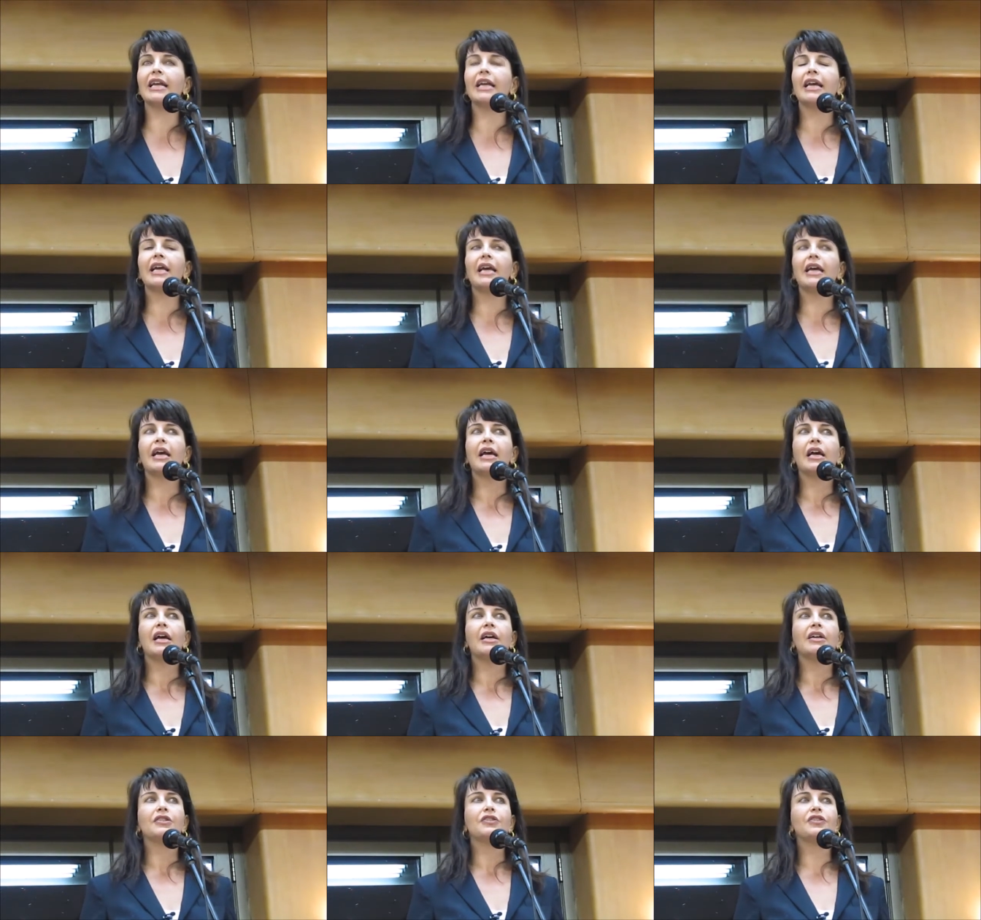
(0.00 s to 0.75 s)

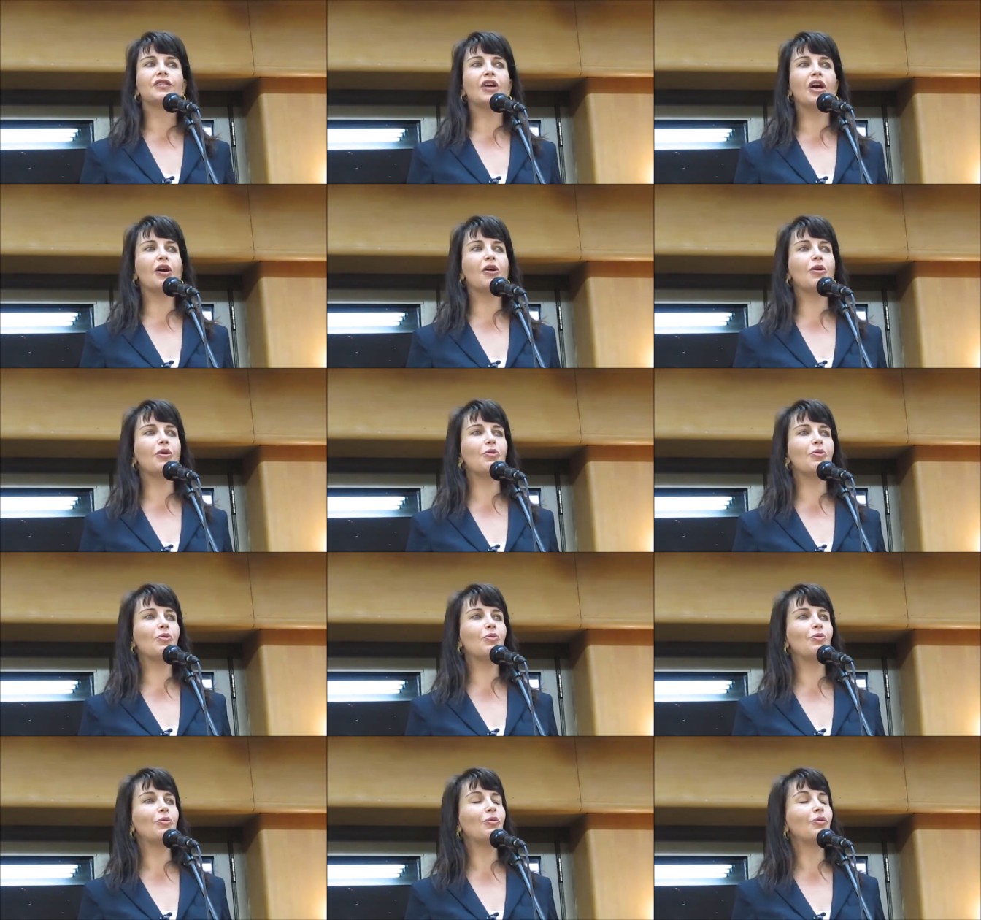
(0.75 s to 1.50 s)
Unfortunately.
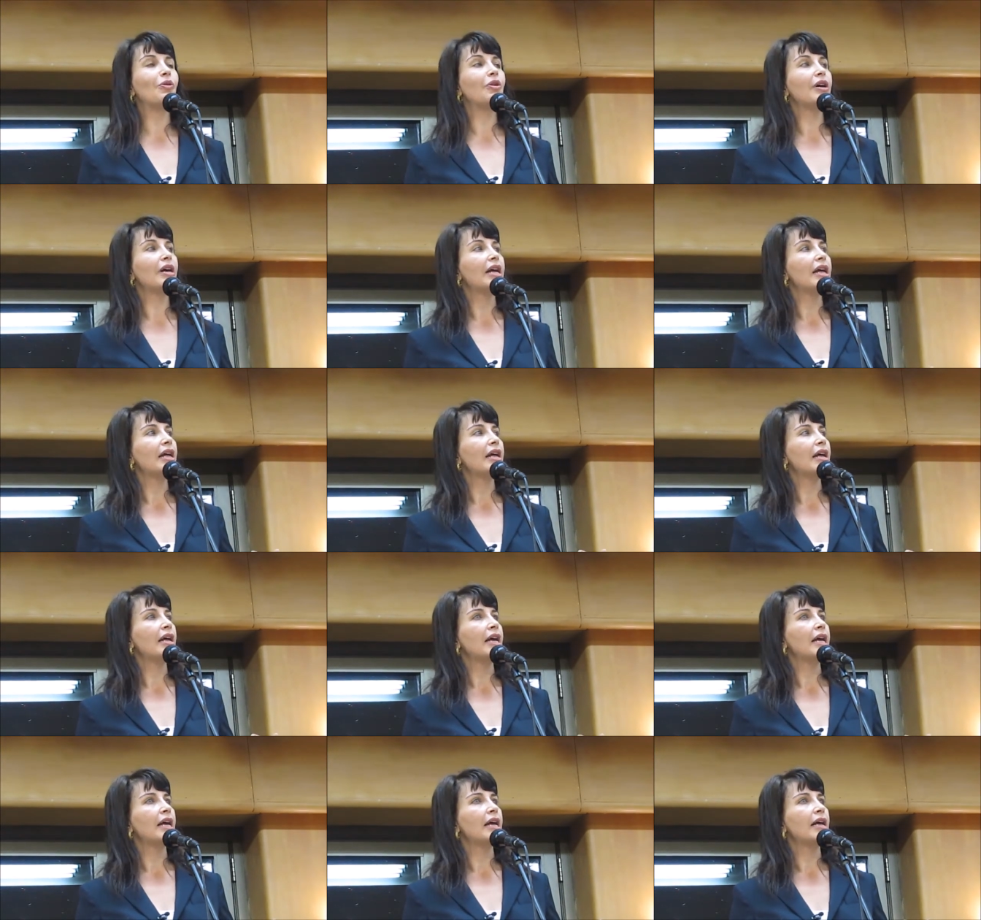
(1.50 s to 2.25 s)
So
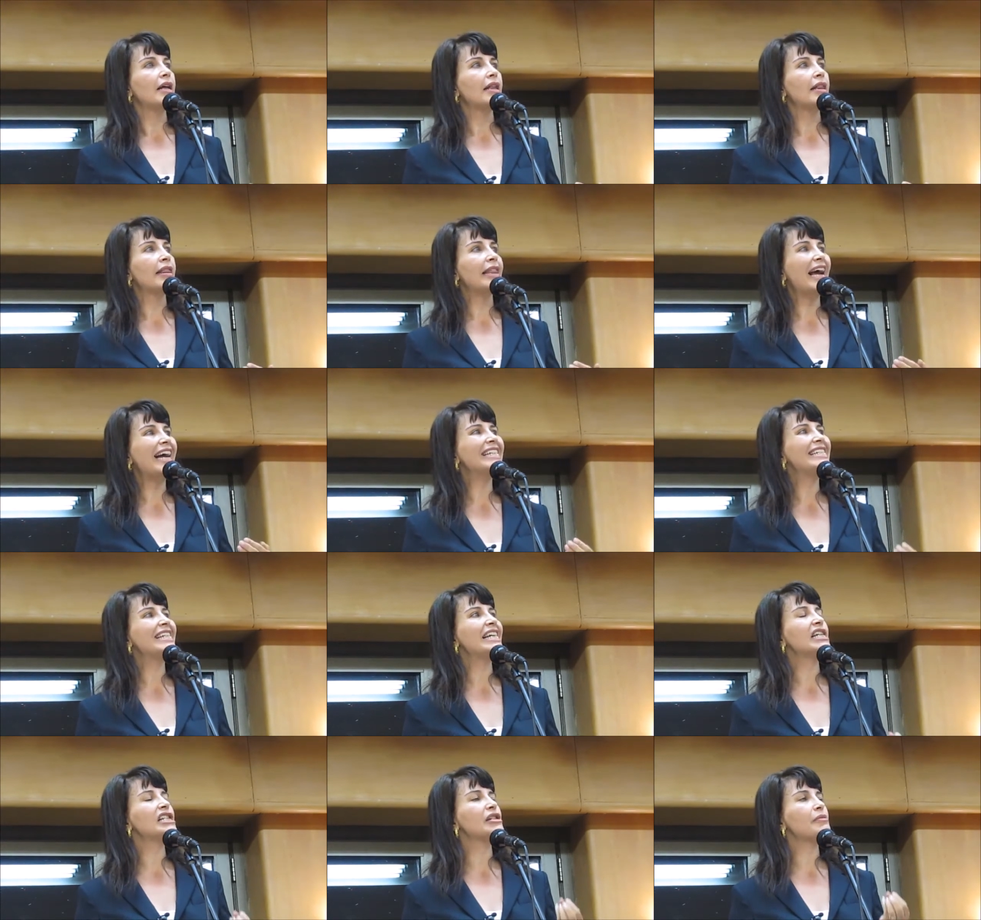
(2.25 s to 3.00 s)
the
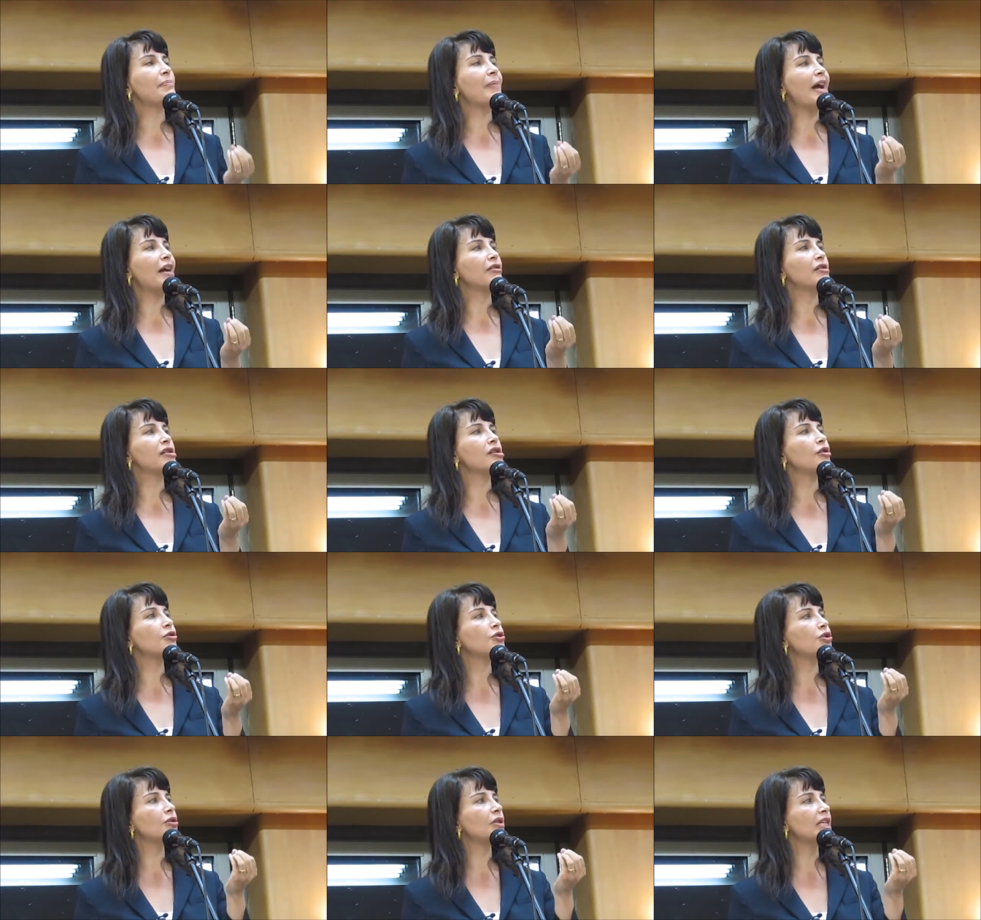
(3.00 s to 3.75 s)
idea is about
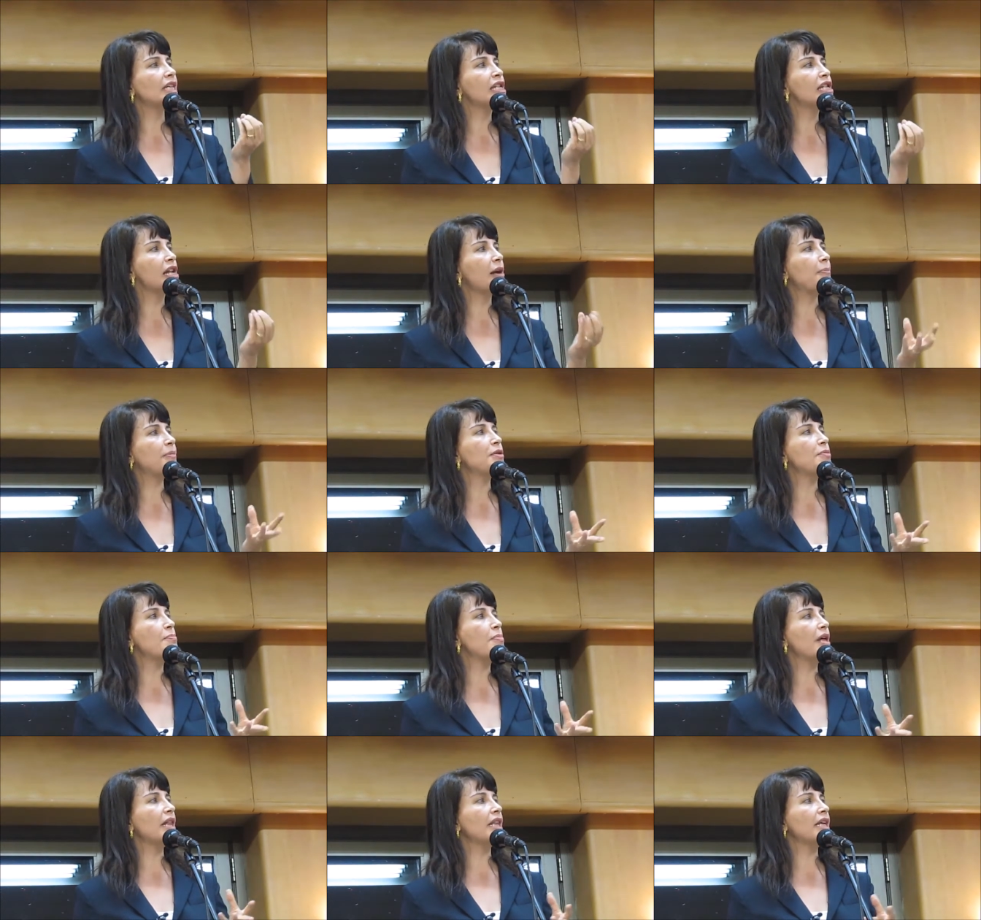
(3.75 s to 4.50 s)
social
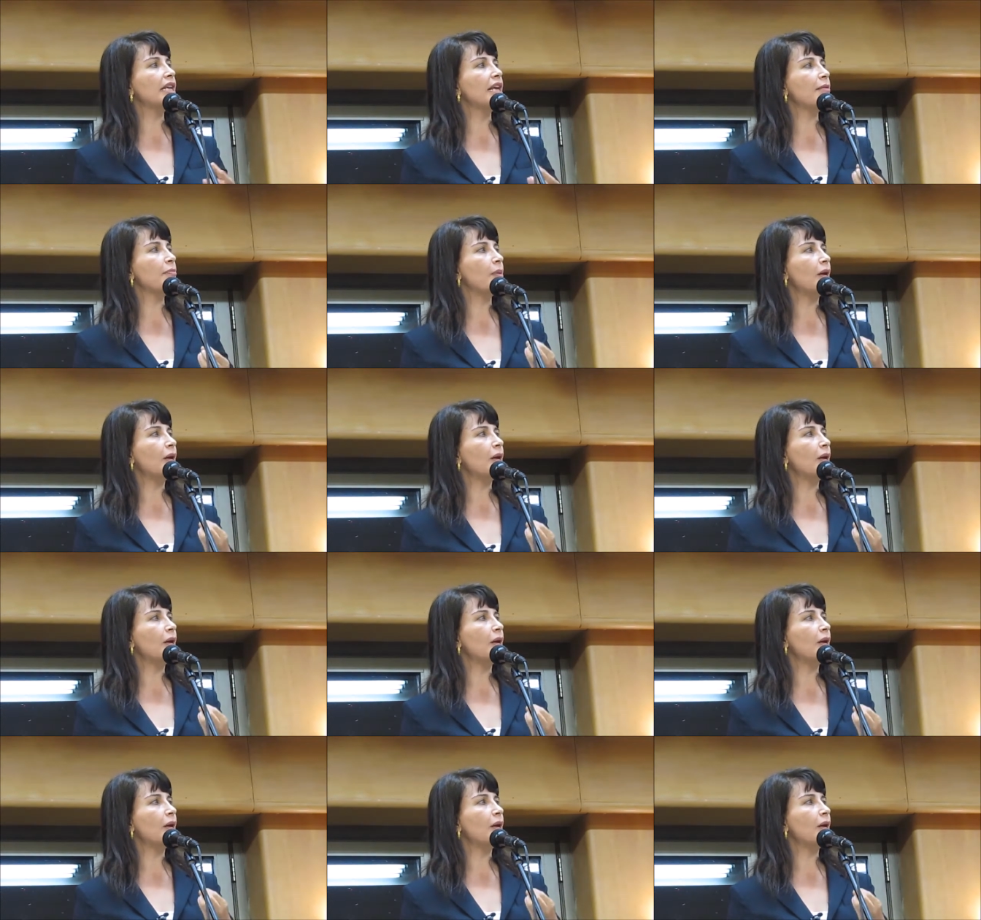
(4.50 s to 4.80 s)
acceptability,